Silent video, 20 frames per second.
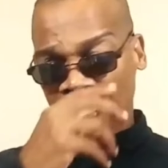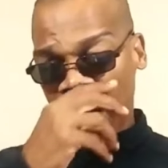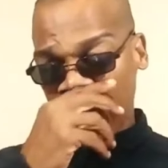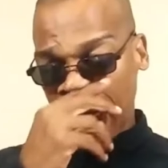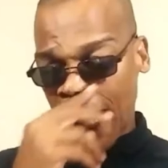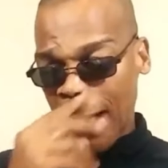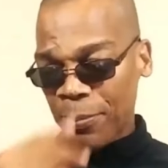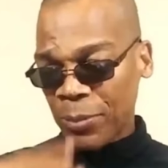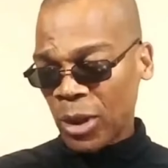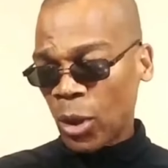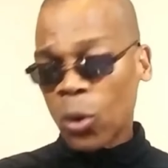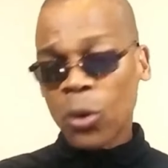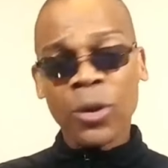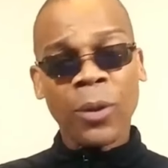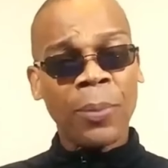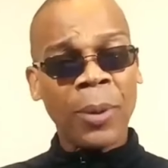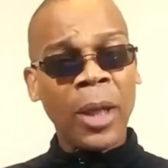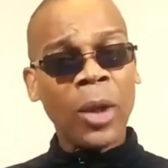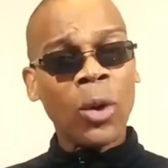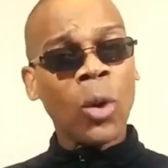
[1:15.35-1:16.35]
I got Behold the
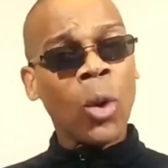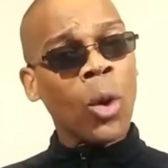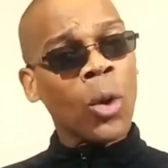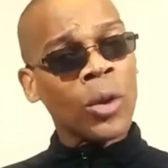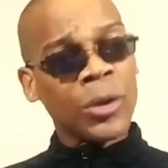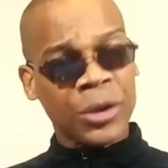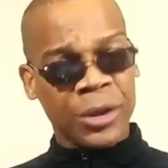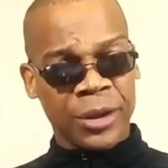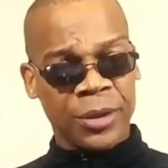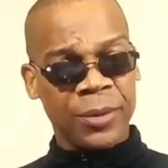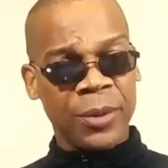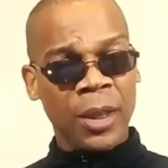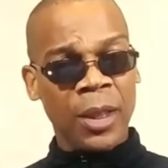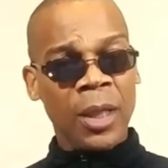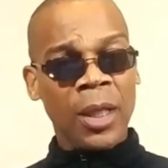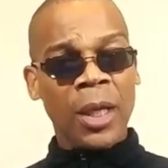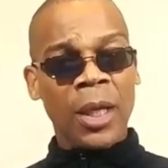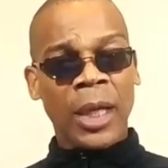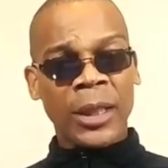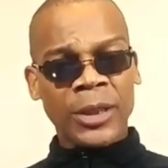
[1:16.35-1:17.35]
Pale Horse.
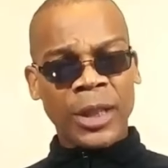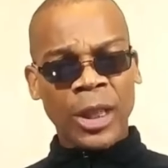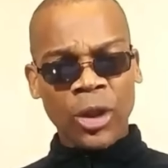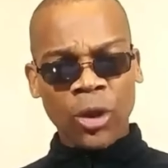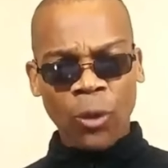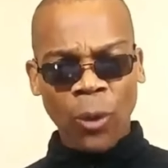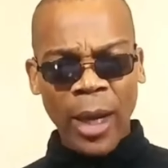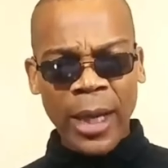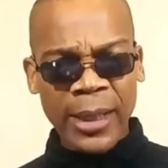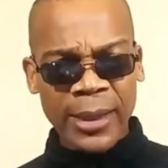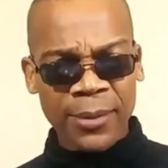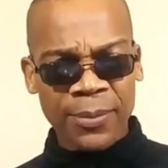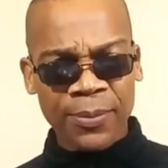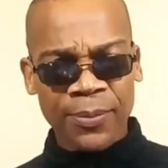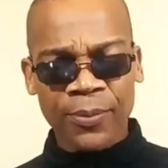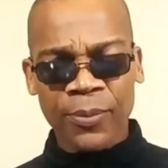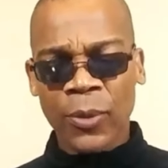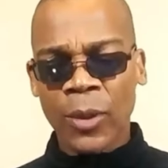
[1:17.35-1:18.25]
I said, great.